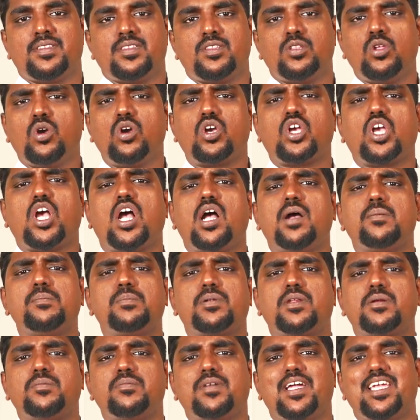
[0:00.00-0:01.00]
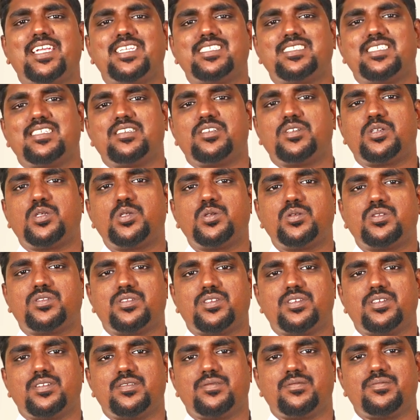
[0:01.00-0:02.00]
No compromise in
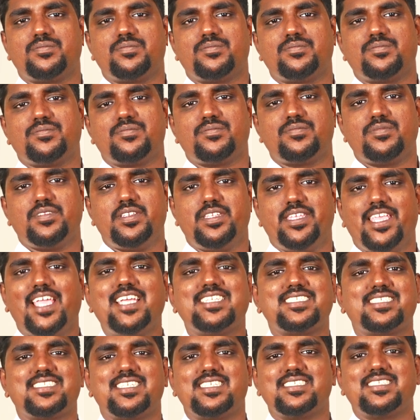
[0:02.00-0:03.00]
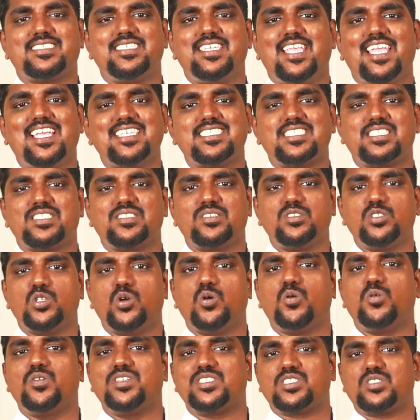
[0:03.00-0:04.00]
truth. Yes is yes,
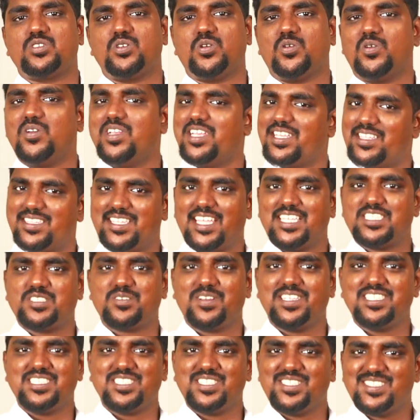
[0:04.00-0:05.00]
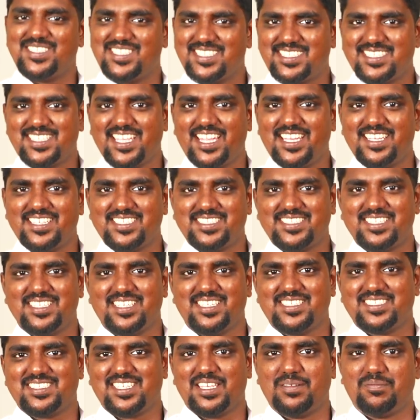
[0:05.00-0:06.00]
no is no. That's why Jesus says
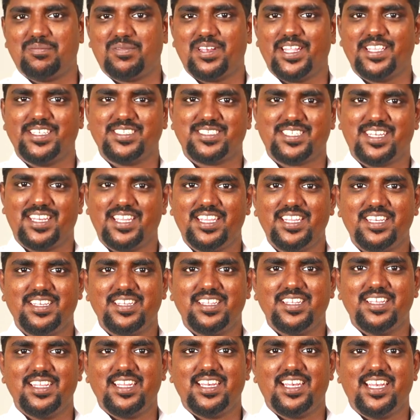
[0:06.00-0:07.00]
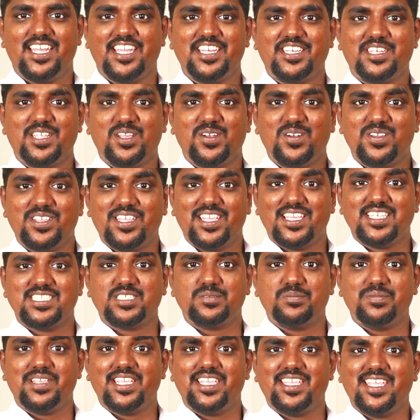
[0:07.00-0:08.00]
in some place, right? Let your
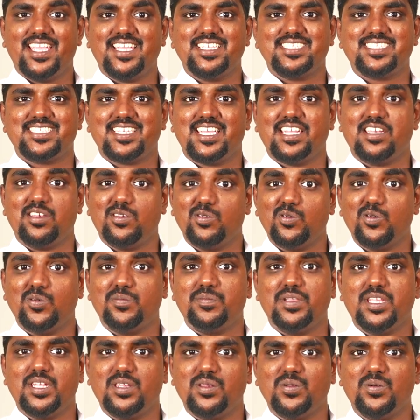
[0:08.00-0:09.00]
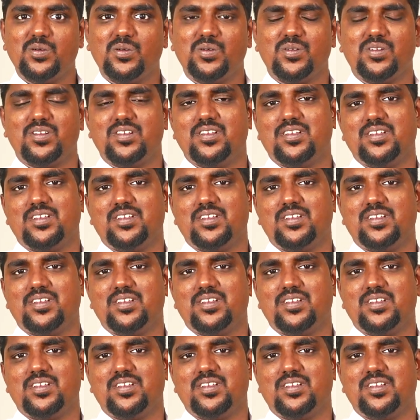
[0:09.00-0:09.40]
yes be yes and no be no.